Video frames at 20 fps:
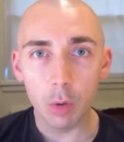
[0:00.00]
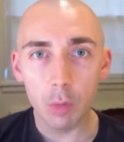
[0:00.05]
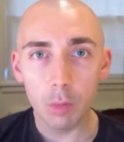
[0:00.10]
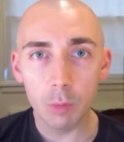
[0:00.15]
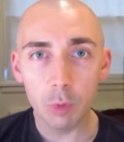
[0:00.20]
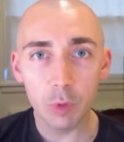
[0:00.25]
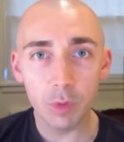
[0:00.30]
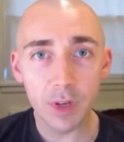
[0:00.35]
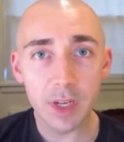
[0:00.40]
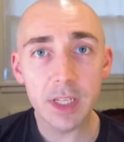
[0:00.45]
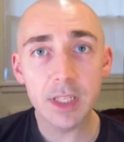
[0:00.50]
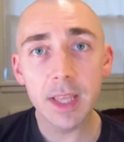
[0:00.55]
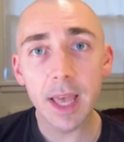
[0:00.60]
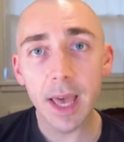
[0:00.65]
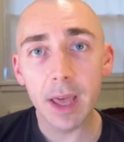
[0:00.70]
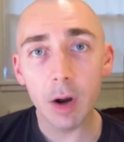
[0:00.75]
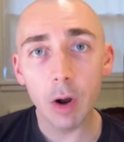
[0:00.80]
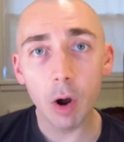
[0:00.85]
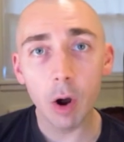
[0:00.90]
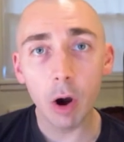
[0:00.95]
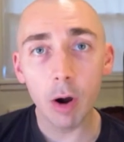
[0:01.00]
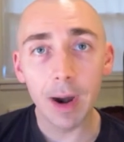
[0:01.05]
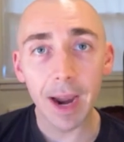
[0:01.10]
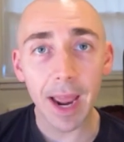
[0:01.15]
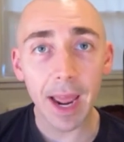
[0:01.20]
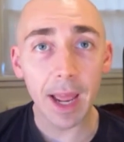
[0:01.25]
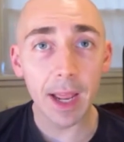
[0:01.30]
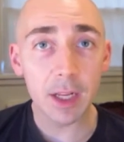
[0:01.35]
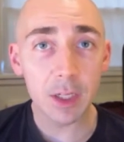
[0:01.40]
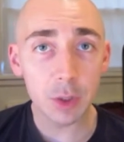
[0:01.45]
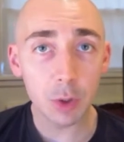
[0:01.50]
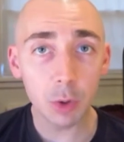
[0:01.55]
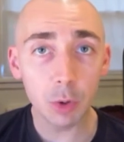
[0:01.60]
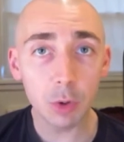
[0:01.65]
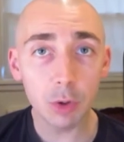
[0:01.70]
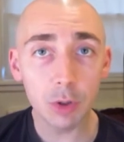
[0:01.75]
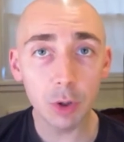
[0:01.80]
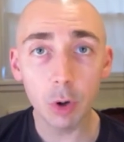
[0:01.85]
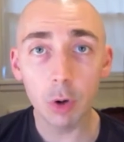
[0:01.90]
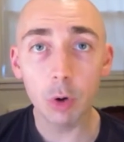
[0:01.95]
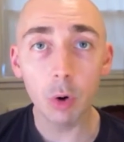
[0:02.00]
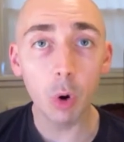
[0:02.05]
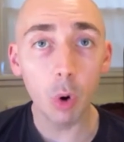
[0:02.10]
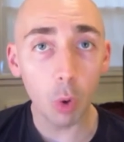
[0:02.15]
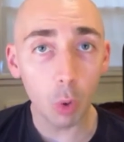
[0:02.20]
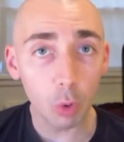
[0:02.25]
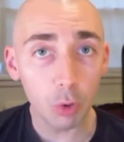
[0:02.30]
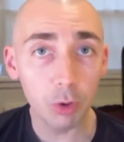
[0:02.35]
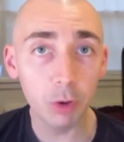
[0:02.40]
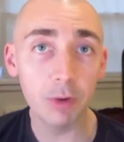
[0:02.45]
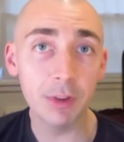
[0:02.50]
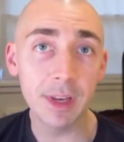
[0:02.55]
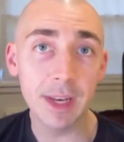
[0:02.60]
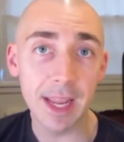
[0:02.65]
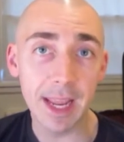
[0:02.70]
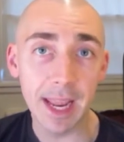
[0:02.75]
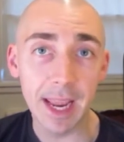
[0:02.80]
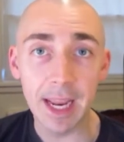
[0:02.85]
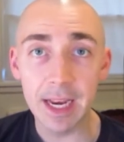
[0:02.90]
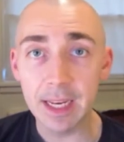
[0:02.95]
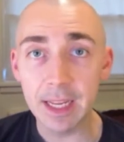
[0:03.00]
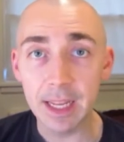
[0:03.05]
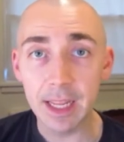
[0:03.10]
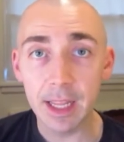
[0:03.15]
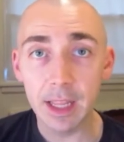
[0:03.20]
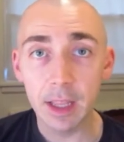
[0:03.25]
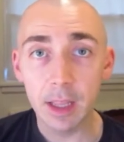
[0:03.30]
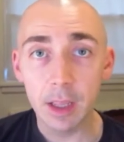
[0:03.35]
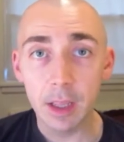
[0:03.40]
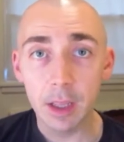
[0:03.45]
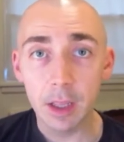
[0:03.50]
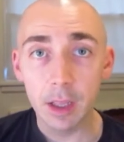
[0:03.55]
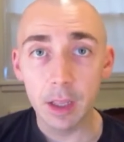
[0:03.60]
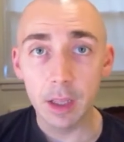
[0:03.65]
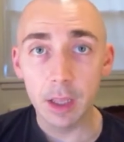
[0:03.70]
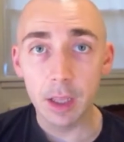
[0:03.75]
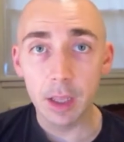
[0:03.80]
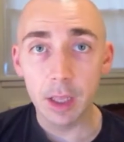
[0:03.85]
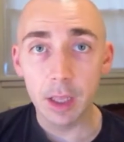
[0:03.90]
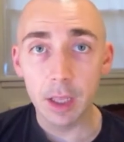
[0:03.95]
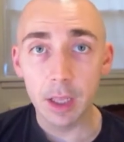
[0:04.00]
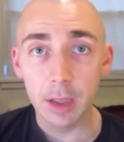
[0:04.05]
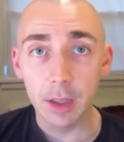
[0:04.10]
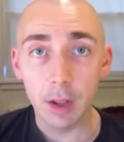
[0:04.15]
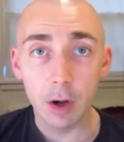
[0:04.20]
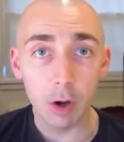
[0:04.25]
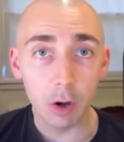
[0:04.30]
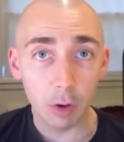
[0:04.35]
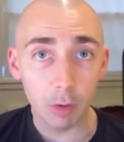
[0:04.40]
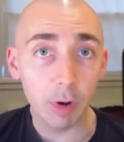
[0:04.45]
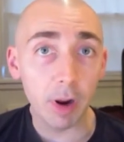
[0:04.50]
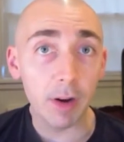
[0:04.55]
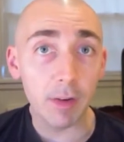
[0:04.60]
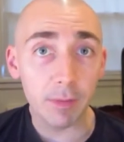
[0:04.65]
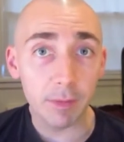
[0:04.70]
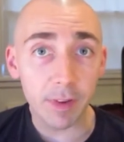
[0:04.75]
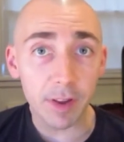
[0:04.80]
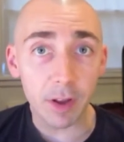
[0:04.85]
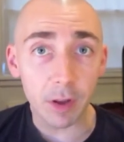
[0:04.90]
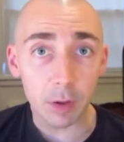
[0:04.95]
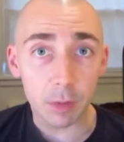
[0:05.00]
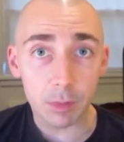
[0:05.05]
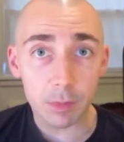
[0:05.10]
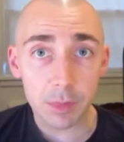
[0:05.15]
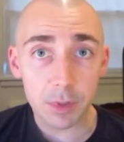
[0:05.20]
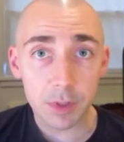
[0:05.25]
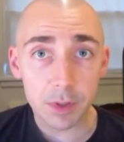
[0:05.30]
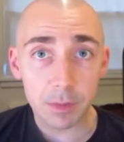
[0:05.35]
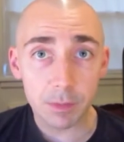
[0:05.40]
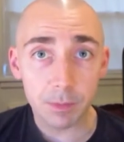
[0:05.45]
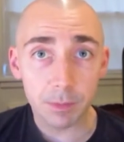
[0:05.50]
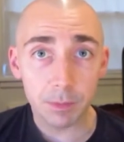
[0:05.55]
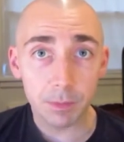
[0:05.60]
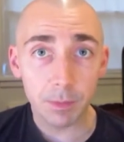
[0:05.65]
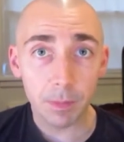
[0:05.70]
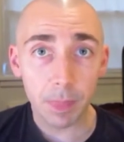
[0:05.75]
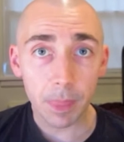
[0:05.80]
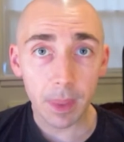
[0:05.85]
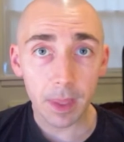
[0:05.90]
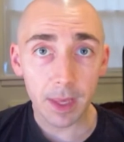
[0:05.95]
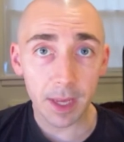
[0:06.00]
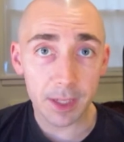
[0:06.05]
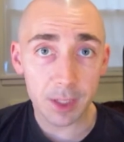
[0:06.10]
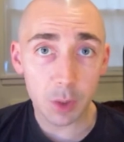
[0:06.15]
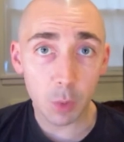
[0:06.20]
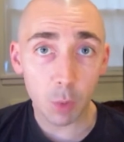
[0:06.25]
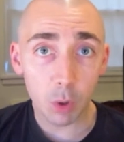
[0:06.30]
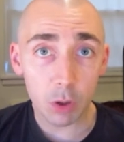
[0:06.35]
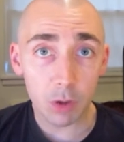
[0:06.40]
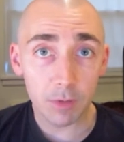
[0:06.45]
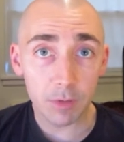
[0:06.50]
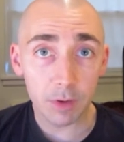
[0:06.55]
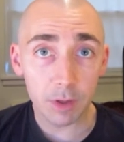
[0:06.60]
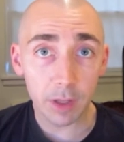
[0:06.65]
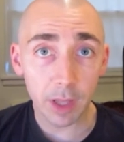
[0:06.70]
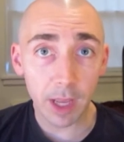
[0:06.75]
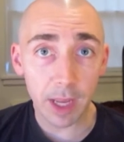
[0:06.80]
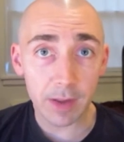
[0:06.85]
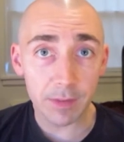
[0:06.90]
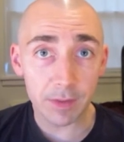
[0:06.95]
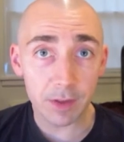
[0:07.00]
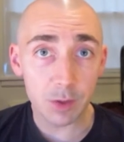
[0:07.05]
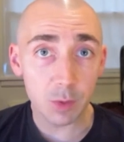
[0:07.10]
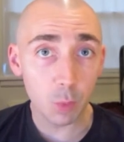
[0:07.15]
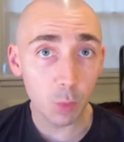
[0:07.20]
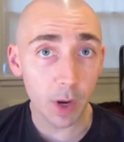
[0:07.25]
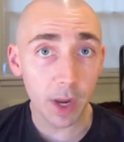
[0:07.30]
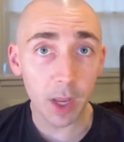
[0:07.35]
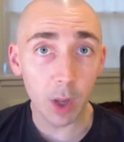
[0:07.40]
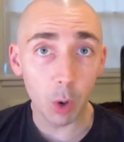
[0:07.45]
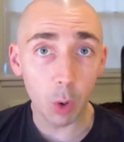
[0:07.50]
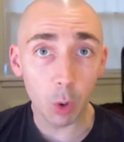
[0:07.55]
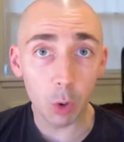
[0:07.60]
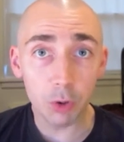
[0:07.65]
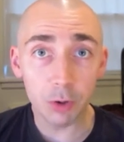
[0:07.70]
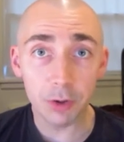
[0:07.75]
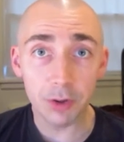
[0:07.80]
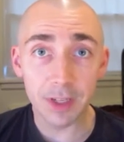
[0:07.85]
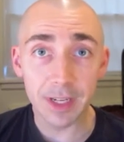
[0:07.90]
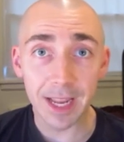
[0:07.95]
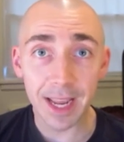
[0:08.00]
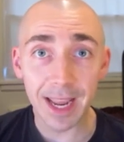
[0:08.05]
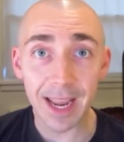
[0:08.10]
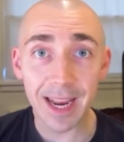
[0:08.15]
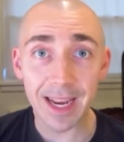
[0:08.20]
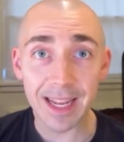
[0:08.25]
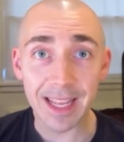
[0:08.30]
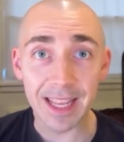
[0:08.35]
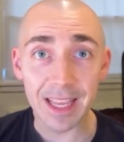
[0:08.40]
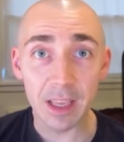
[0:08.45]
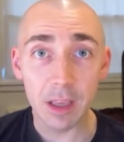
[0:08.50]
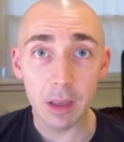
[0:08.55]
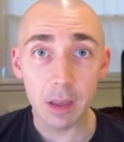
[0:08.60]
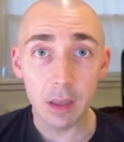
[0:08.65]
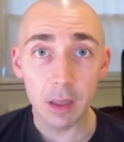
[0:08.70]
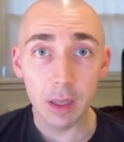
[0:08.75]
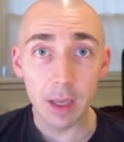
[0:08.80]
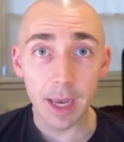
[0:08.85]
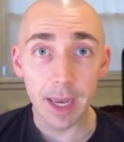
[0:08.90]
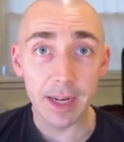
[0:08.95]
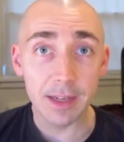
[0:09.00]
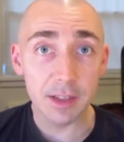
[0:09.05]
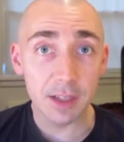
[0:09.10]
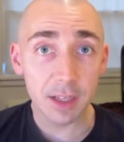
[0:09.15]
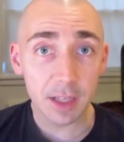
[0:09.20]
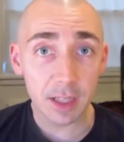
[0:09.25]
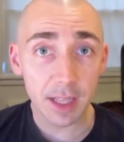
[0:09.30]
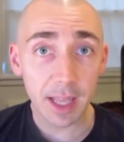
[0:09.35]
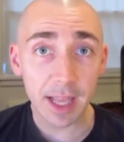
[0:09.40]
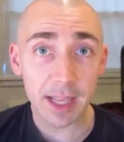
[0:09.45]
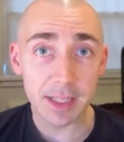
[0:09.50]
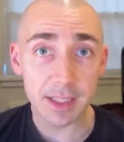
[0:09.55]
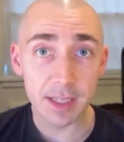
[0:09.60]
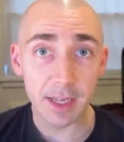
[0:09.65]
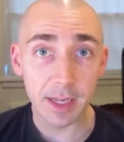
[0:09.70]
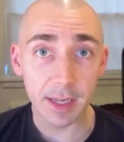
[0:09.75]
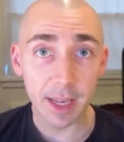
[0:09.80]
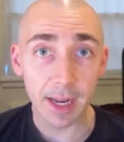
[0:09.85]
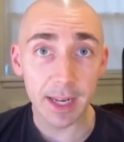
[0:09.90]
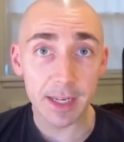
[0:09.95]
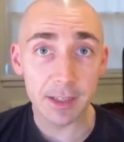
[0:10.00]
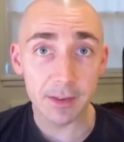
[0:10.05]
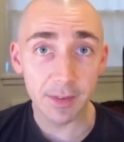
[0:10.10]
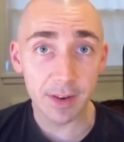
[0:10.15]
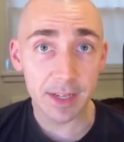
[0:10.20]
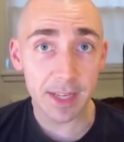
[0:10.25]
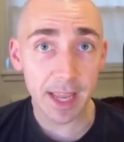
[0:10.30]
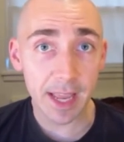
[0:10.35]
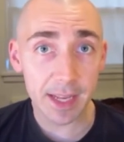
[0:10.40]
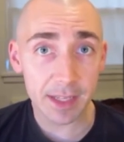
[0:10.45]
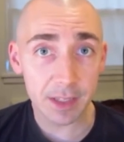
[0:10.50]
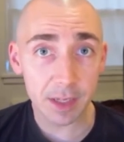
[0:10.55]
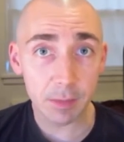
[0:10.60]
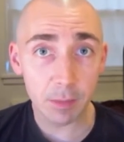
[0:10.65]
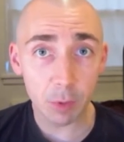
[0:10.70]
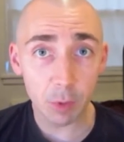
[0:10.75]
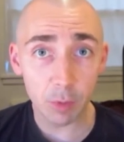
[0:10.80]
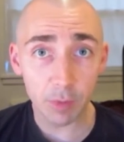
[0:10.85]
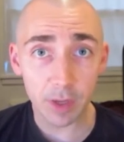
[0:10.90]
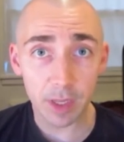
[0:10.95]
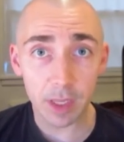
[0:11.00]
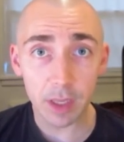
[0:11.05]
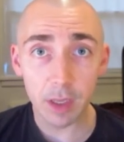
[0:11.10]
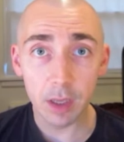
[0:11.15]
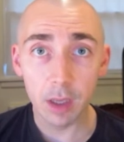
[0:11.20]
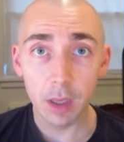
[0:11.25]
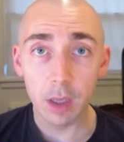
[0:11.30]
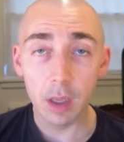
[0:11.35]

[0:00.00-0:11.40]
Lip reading: movies that are as old or older than Annie that are great films. It's a Wonderful Life is way older than Annie, and it's a classic, and it's a fantastic movie.